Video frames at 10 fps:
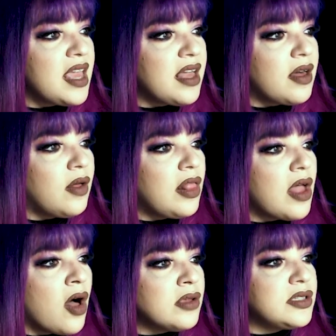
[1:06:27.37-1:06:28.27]

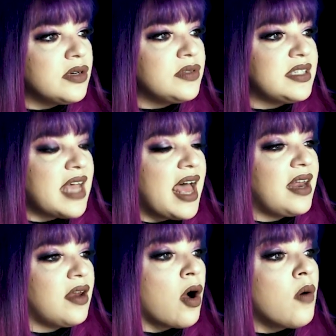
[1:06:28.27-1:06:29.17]
Hinkle also
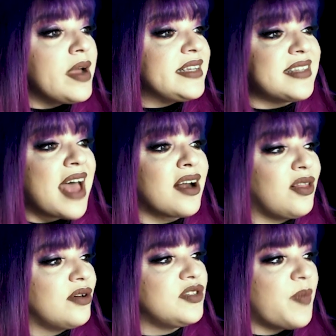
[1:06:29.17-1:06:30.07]
always
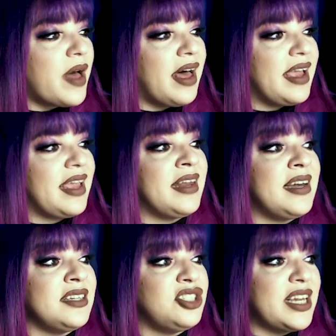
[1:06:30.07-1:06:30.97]
sat close by in
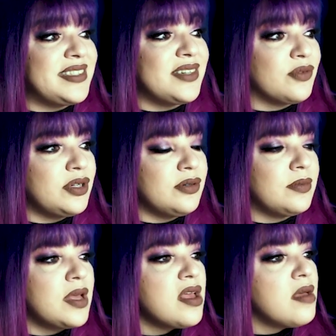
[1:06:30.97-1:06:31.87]
an adjacent
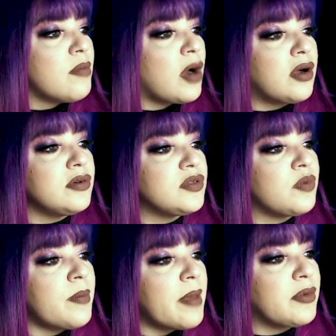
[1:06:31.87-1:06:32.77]
room. Marcos
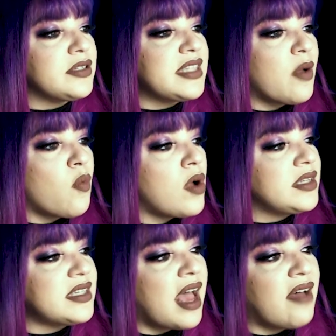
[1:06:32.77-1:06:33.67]
remembers that
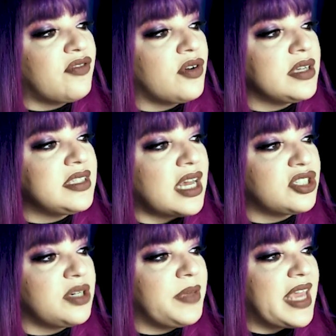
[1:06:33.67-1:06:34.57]
once after a
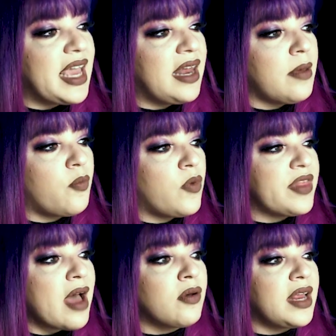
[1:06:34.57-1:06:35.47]
session began
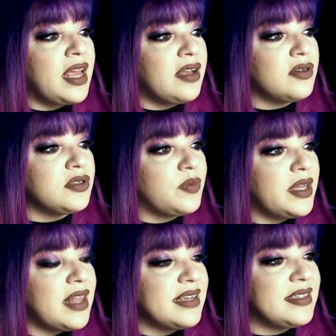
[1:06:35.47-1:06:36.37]
without Hinkle's
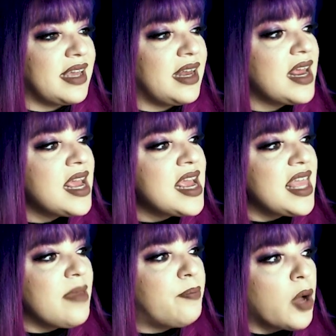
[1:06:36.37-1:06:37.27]
realizing it,
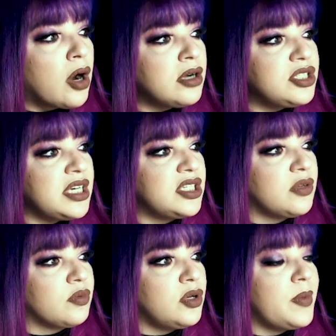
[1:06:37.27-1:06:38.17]
he barged into
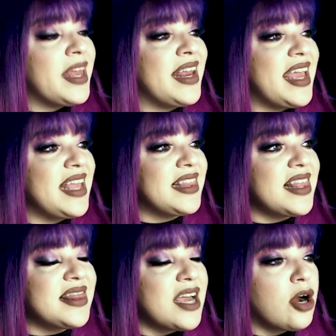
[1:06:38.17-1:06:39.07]
the room and hit
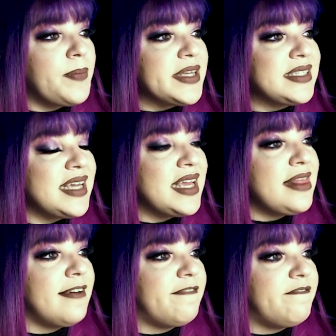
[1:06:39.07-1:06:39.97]
the therapist
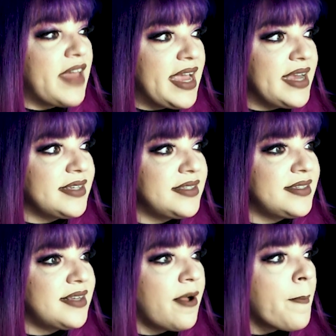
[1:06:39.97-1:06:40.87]
in the
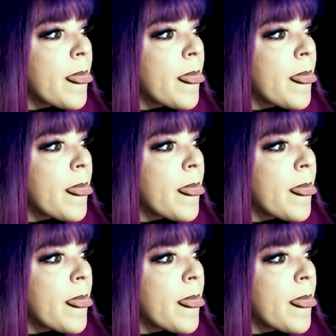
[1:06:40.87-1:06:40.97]
face.